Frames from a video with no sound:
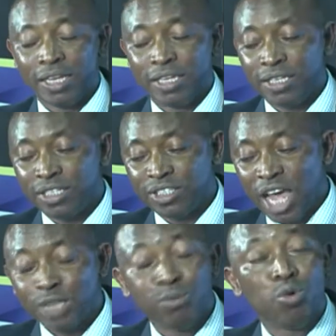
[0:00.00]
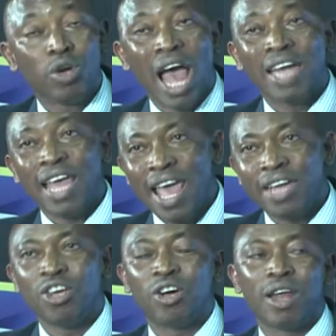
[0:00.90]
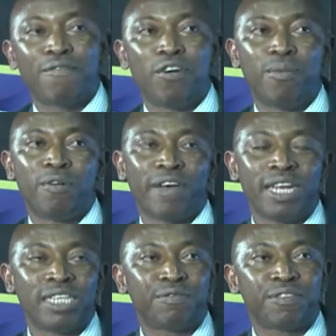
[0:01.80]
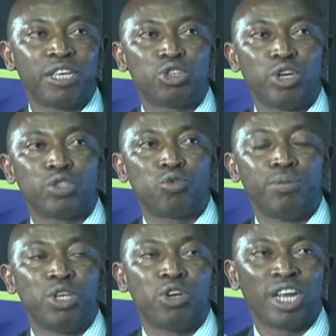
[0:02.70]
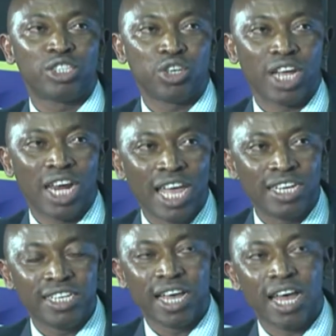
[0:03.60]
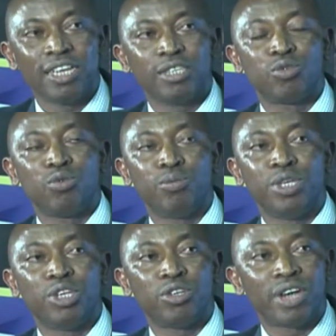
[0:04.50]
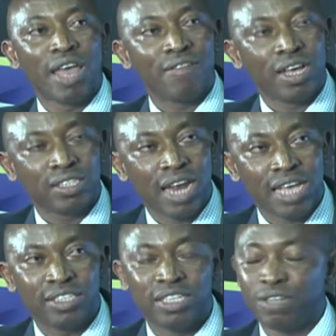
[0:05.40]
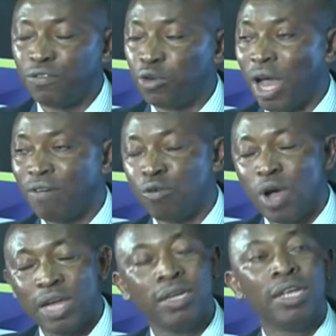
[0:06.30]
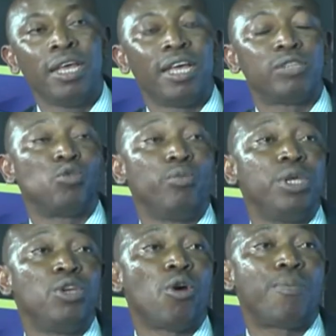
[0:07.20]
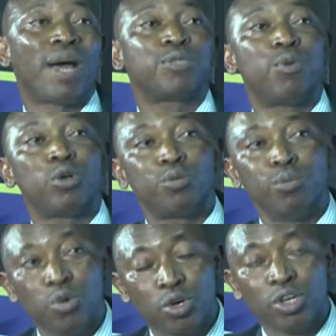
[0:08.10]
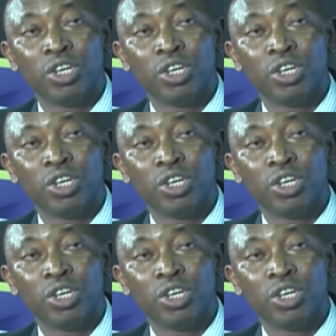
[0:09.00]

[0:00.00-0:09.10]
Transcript: Discharge book and any other form of identification. It could be your national ID card, it could be your driver's license if you have one, it could be your passport book,